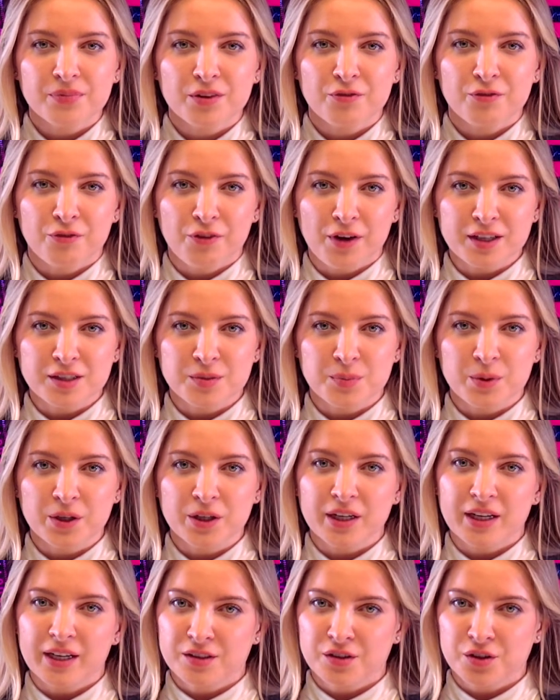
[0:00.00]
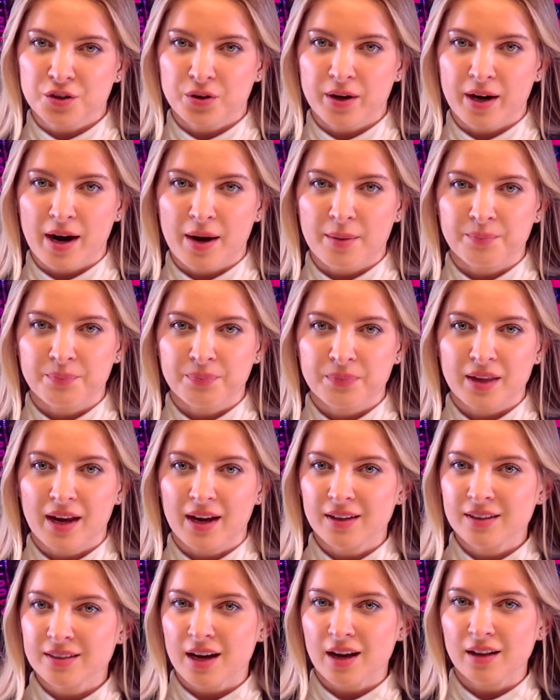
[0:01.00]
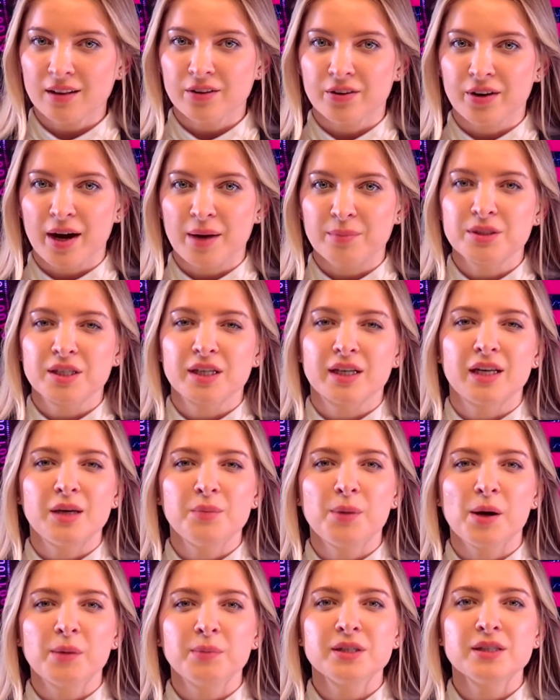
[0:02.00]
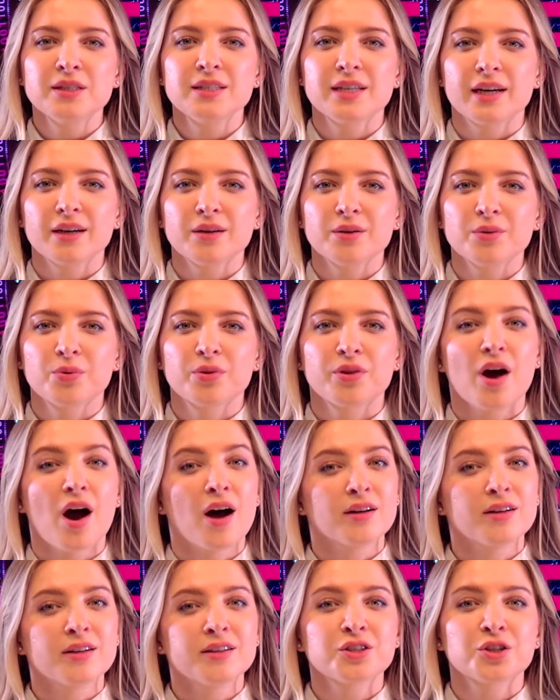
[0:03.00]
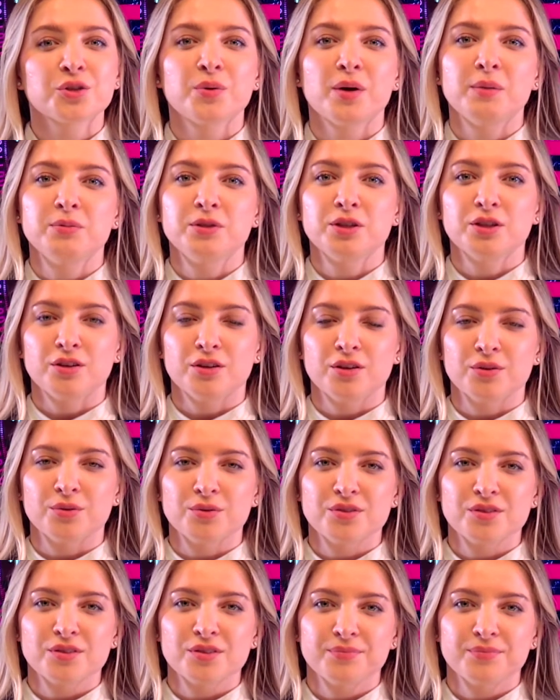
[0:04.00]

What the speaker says: Facebook, Instagram, and Telegram to keep up to date with uninterrupted news.